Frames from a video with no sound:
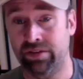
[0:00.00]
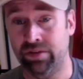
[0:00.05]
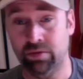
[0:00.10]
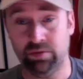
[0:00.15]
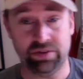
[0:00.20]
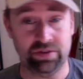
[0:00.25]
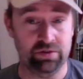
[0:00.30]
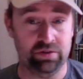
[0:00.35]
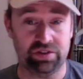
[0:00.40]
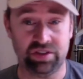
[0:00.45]

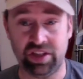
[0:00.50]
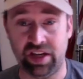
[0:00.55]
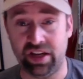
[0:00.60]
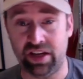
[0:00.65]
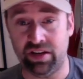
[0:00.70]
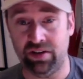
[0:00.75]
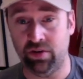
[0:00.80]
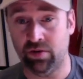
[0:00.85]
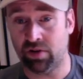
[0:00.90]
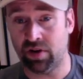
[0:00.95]
was no
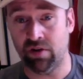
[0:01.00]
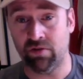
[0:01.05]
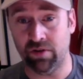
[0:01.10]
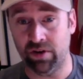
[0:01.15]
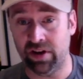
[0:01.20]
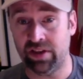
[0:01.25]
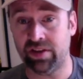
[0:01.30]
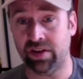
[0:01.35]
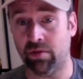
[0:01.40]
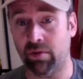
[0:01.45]
shade, no cover,
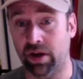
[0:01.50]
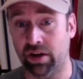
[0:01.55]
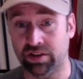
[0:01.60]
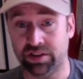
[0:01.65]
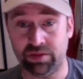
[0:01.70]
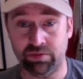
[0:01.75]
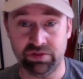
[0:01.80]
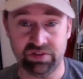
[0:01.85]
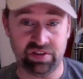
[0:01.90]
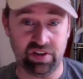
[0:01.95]
anything around.
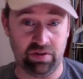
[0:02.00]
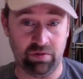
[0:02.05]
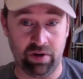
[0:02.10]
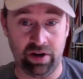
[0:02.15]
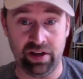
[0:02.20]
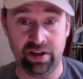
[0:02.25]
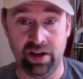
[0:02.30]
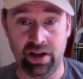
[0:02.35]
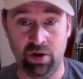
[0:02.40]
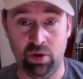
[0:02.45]
She was sitting
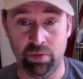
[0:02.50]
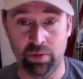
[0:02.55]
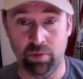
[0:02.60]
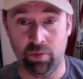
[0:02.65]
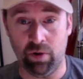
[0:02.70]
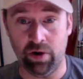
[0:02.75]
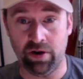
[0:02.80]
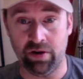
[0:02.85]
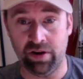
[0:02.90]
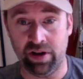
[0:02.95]
right in that open
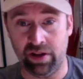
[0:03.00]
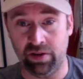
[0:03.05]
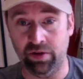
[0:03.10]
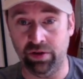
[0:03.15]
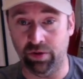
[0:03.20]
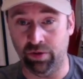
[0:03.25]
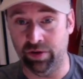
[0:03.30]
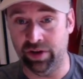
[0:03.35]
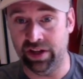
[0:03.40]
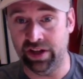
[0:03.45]
water in that
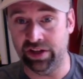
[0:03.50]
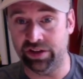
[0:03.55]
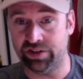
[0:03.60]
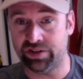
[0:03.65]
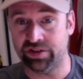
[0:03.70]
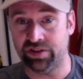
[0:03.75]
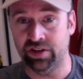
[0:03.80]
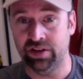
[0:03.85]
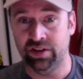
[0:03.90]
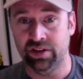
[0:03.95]
little
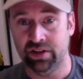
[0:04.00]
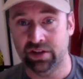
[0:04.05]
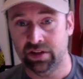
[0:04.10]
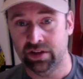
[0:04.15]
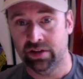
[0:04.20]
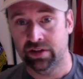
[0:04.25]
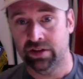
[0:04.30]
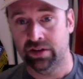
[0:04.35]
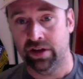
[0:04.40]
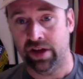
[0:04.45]
niche,
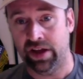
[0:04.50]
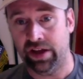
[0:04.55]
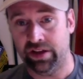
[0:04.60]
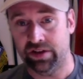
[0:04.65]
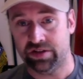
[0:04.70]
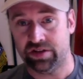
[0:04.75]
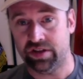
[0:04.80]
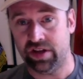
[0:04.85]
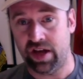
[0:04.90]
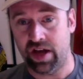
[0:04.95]

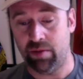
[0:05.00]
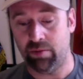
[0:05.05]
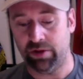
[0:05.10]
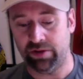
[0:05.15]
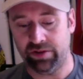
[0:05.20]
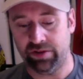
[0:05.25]
and she hammered